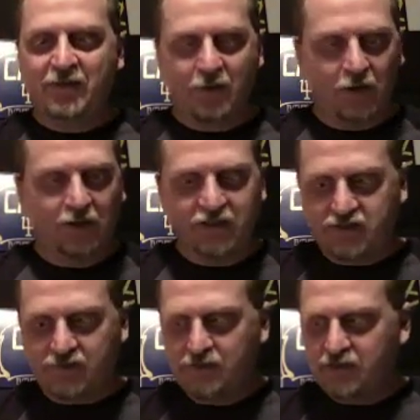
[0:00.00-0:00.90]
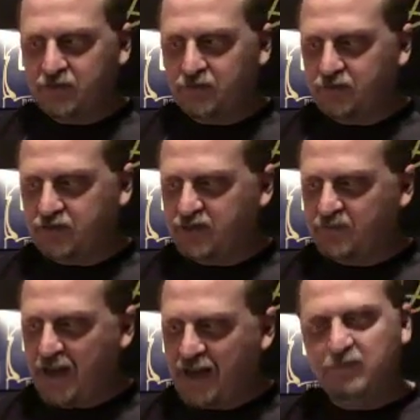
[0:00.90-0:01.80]
They're all instrumental. There's
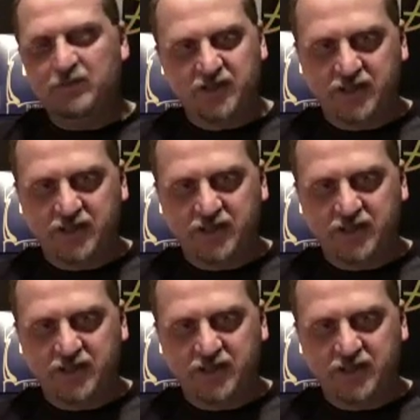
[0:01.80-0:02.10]
some animal